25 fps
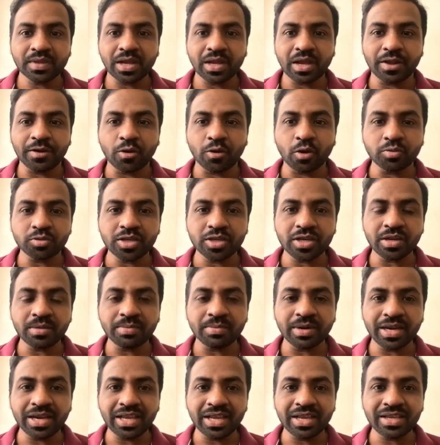and option
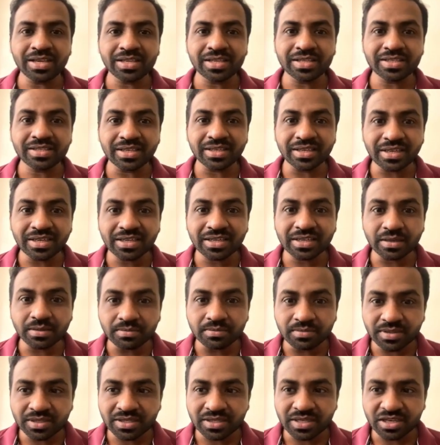number D,
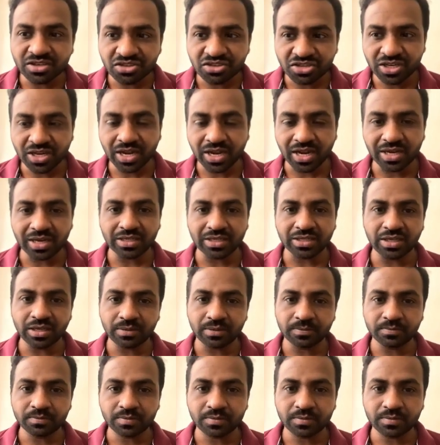circumstantiality.